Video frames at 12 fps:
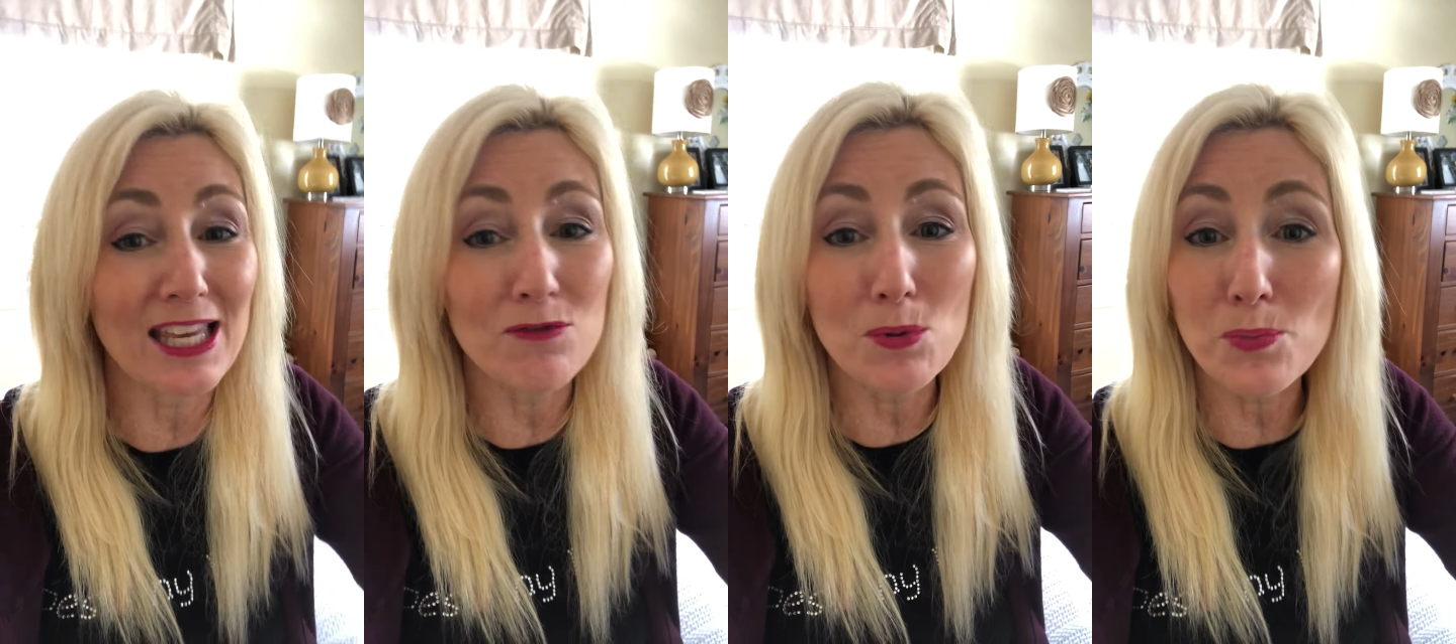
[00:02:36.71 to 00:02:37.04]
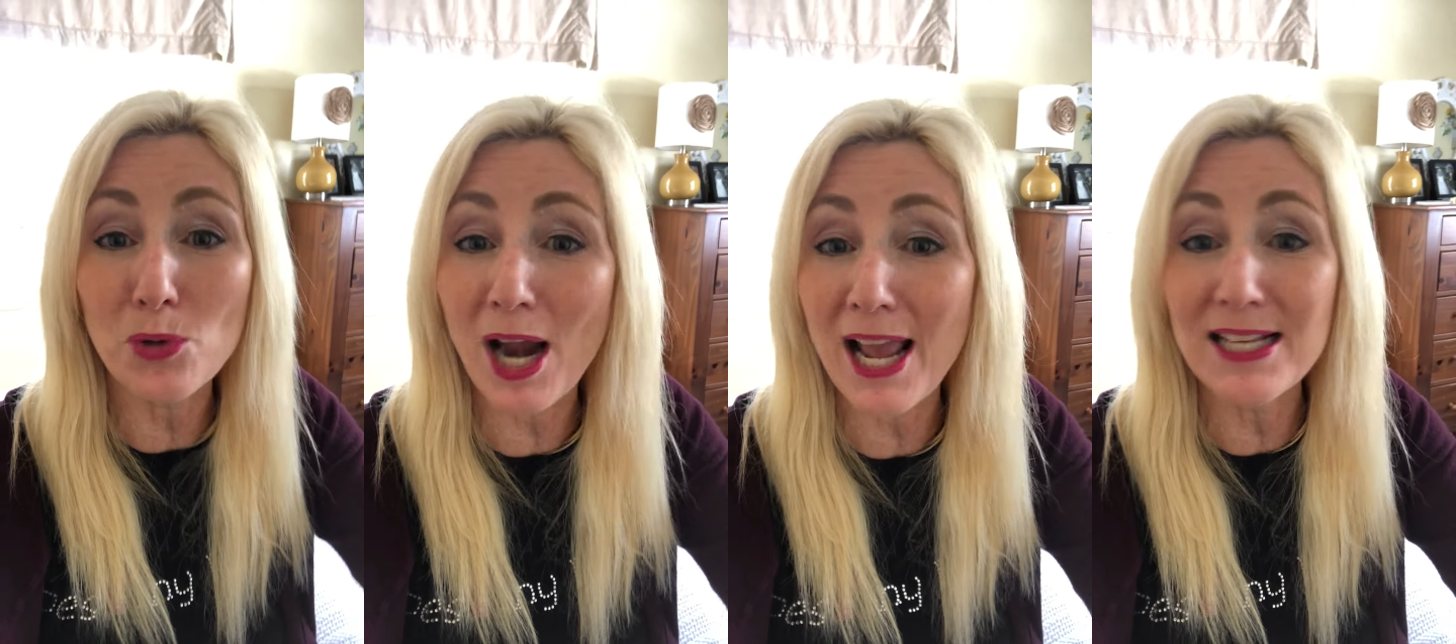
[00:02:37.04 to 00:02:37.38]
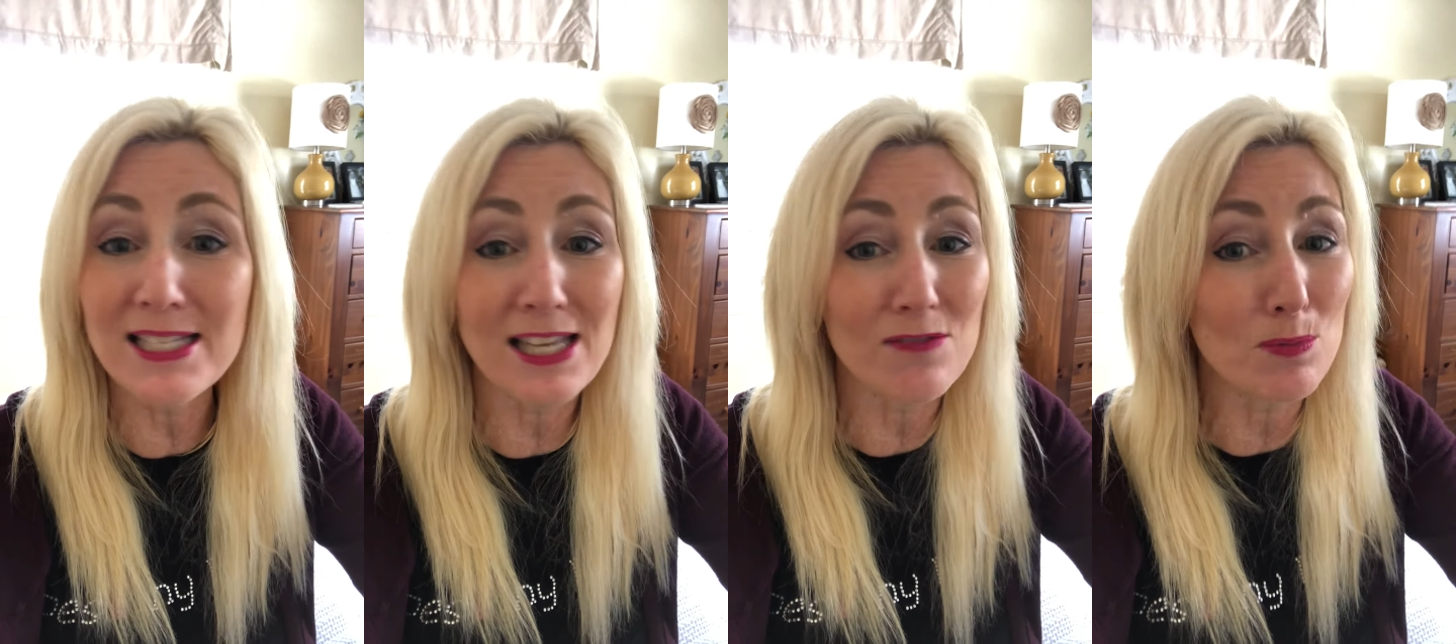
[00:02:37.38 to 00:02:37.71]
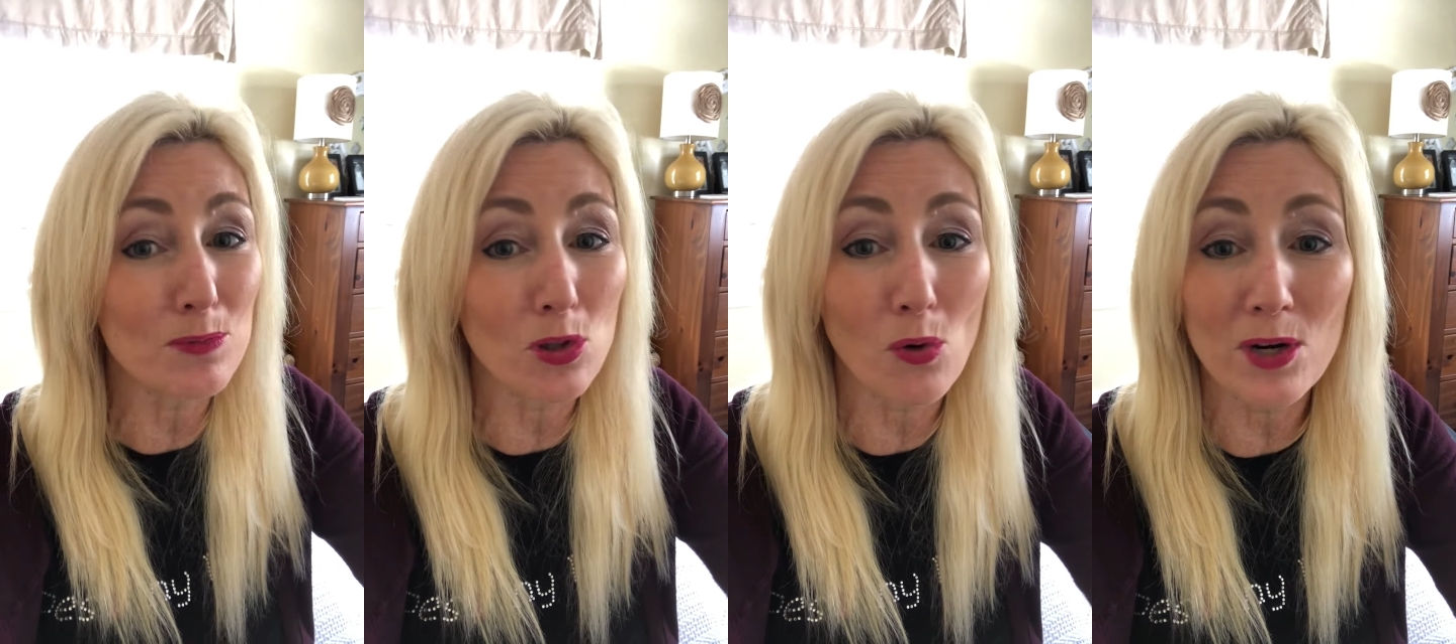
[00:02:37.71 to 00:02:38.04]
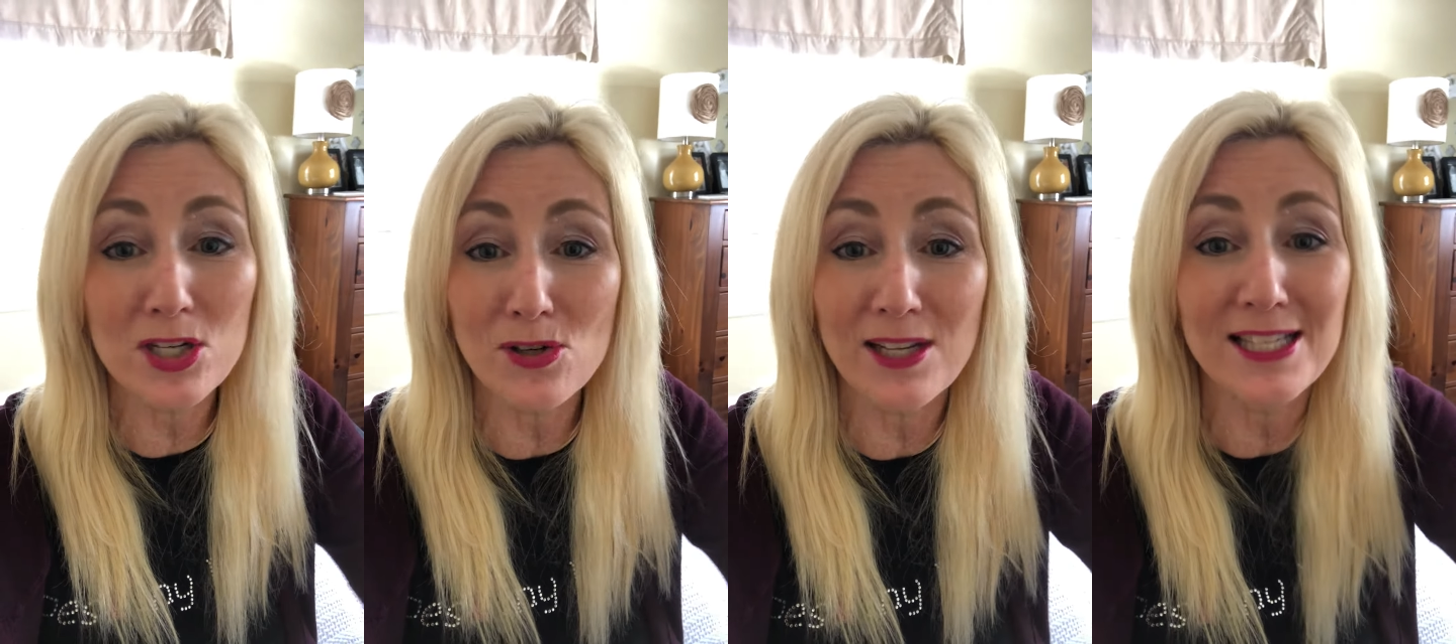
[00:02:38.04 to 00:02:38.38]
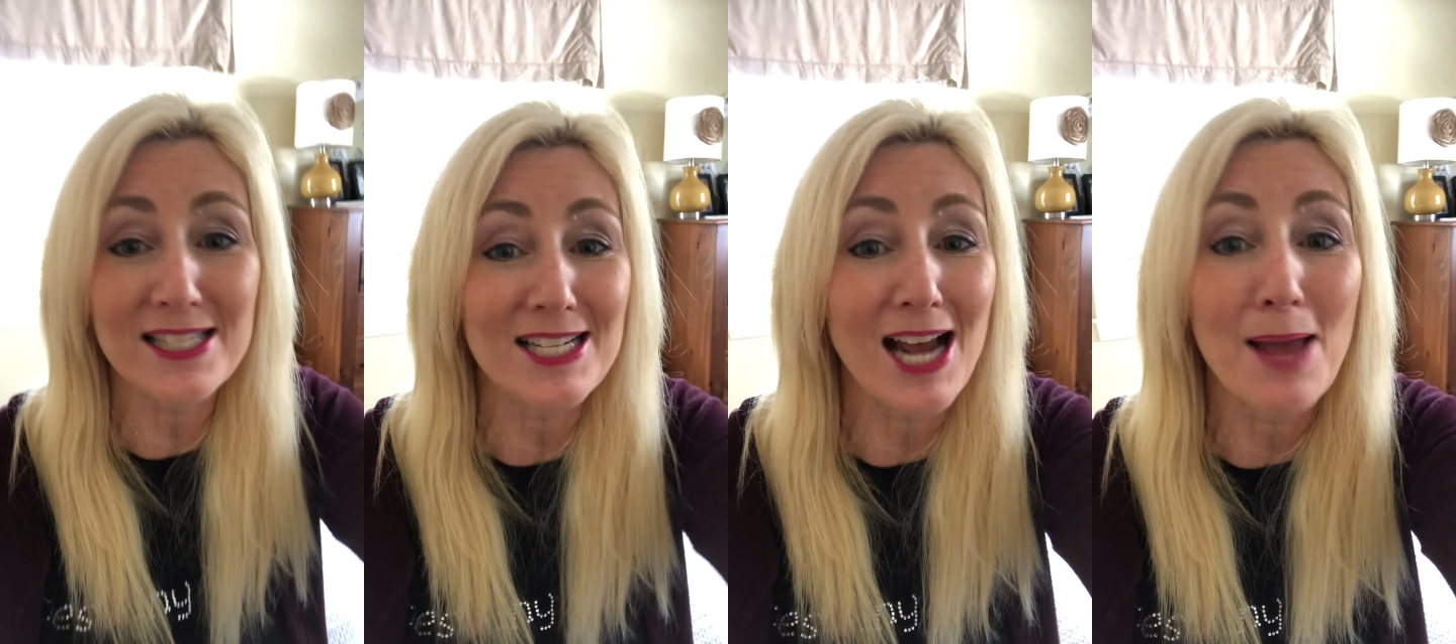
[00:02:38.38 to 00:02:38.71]
Give Him praise, give Him glory during
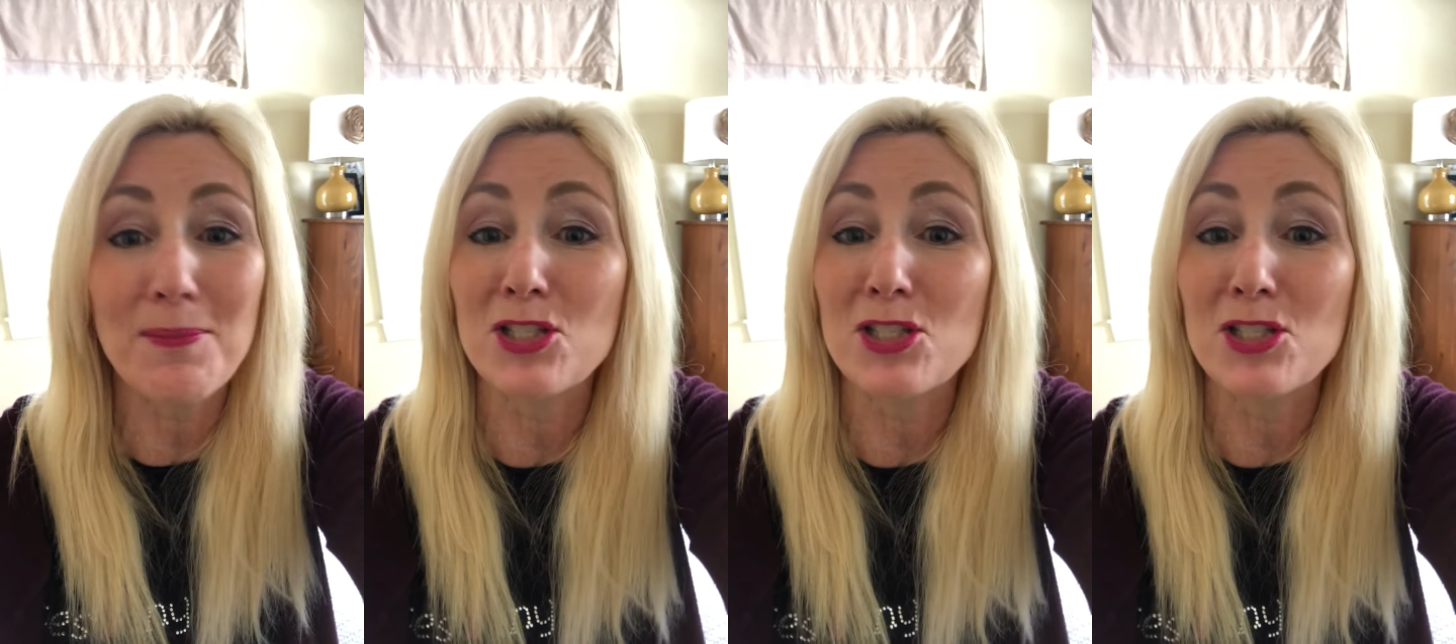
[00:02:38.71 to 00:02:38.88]
this time.